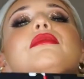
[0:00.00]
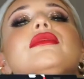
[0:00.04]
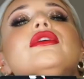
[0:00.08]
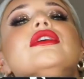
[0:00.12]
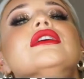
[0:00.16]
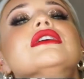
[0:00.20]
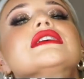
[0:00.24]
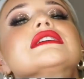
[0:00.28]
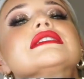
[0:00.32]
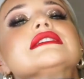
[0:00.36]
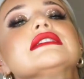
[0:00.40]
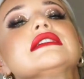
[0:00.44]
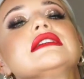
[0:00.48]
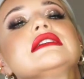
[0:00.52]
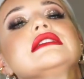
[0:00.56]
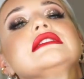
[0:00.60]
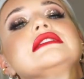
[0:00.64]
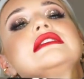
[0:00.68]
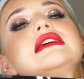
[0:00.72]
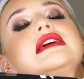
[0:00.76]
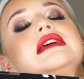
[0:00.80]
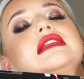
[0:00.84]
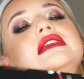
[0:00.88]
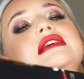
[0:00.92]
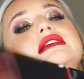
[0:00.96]
boxes,
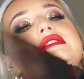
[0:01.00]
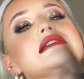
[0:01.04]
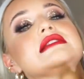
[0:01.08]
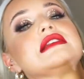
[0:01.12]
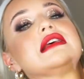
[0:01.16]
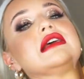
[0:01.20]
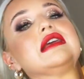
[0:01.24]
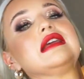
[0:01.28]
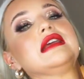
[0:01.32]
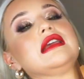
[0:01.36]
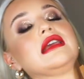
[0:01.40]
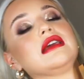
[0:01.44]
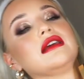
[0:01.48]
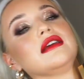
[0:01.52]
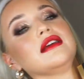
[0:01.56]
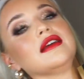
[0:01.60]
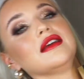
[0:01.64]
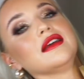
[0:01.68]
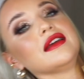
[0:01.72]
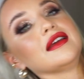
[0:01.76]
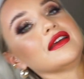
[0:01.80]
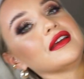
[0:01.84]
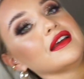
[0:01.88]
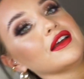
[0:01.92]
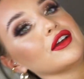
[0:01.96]
and it's like
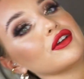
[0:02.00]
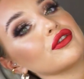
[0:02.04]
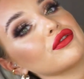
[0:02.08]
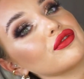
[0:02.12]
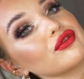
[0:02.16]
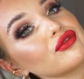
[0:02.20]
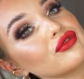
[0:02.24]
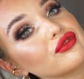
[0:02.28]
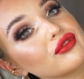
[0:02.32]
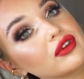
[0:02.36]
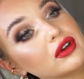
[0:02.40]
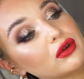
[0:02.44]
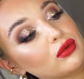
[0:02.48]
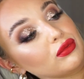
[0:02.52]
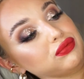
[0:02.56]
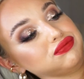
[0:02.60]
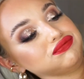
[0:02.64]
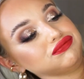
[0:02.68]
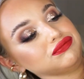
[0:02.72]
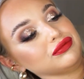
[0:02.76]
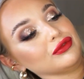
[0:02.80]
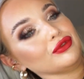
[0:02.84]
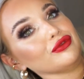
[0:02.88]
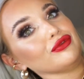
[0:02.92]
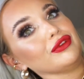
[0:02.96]

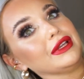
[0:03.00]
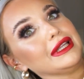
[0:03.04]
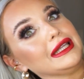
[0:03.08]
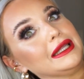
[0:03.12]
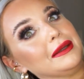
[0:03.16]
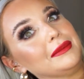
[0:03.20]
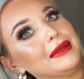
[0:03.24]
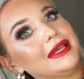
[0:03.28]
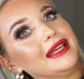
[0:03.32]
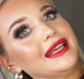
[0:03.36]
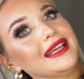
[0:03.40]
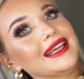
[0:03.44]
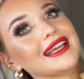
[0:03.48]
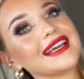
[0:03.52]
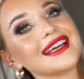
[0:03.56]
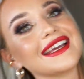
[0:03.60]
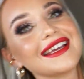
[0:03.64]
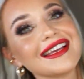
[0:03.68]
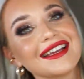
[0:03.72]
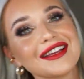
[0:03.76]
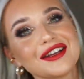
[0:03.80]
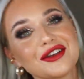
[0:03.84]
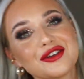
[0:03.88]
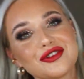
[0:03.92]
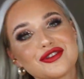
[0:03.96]
really big.
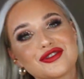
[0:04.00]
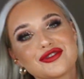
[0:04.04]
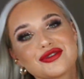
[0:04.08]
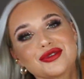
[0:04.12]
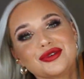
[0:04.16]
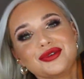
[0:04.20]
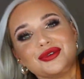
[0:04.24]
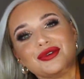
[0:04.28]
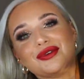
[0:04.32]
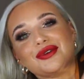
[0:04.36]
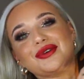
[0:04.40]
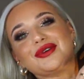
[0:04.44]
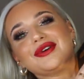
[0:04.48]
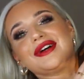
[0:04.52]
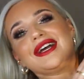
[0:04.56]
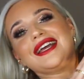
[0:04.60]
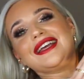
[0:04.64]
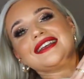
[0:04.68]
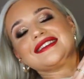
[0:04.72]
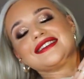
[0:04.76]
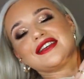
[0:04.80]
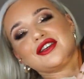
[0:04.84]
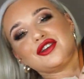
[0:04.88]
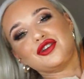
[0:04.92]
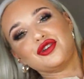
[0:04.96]
So
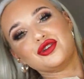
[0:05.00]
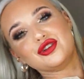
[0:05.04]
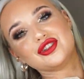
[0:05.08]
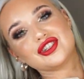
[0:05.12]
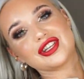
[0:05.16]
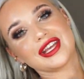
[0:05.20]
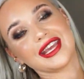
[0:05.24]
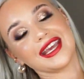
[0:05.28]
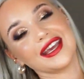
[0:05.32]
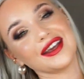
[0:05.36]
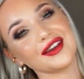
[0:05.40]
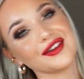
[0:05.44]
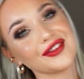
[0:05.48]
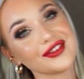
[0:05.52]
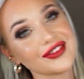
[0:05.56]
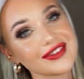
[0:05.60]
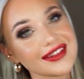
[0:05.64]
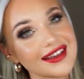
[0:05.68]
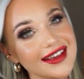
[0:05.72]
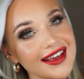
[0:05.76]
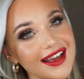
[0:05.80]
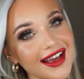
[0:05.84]
it's a huge gift,